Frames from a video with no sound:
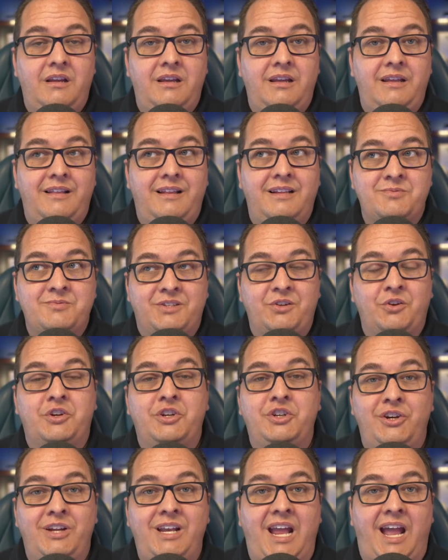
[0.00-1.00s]
That's what they're
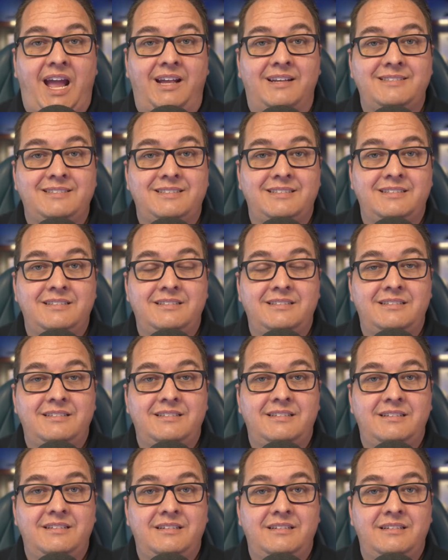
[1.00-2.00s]
good at.
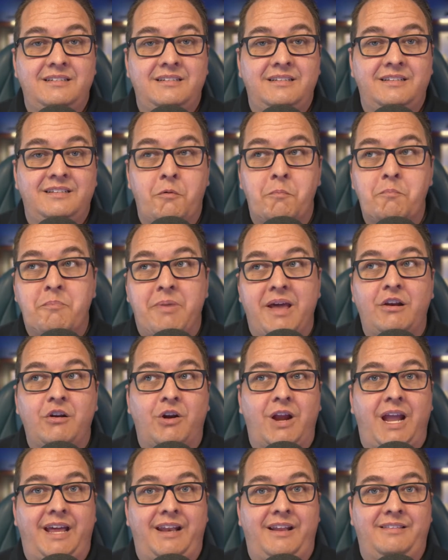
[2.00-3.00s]
They're better
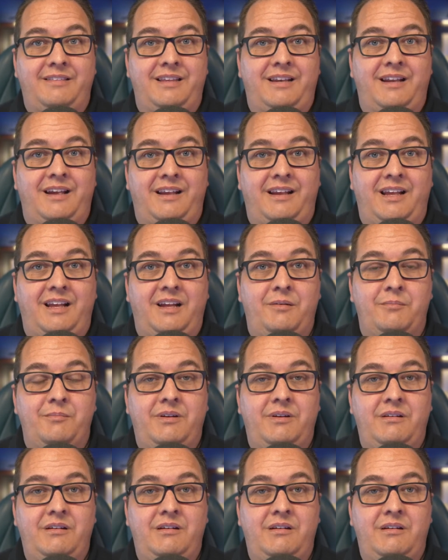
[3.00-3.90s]
at it than I am.